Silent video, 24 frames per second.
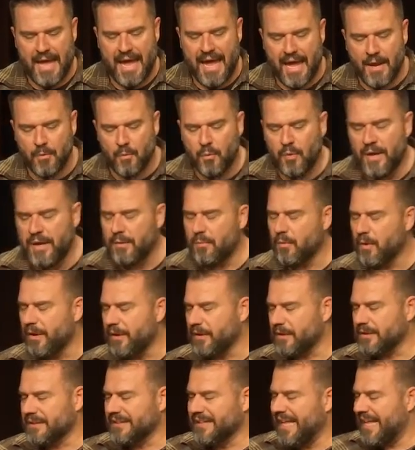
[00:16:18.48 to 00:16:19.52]
and we
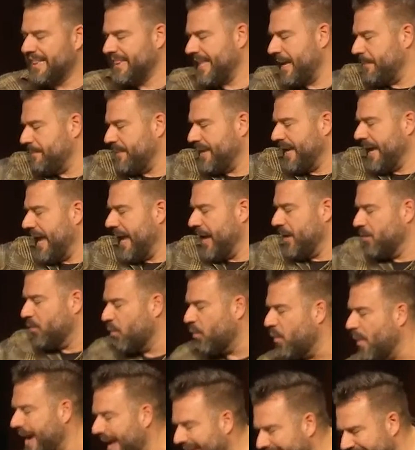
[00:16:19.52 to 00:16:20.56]
will let that be a
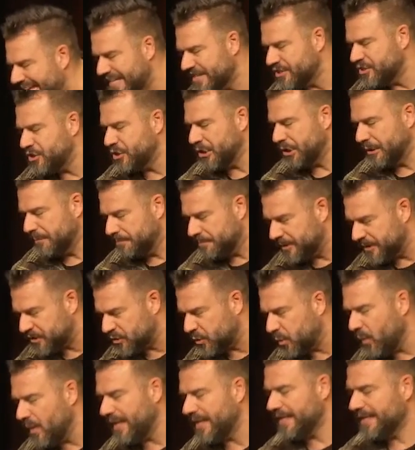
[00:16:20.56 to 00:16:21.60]
wedge
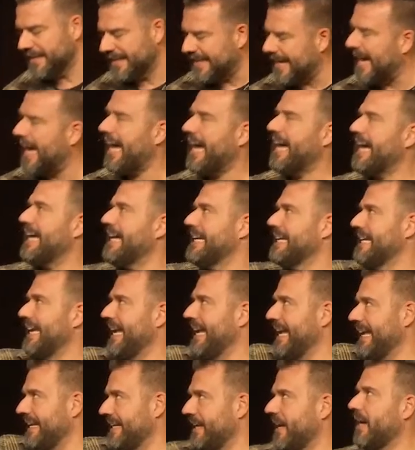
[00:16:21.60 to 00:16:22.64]
between God
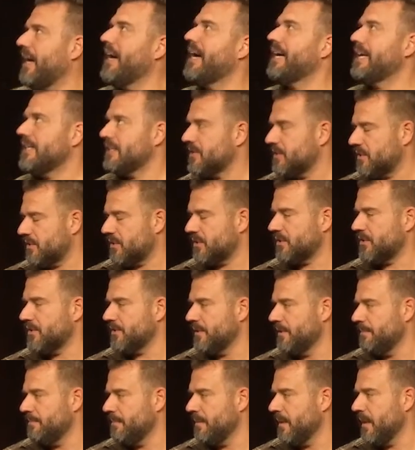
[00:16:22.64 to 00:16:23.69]
and us,
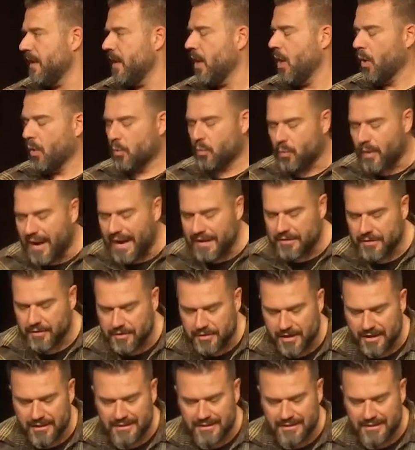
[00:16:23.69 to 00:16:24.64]
rather than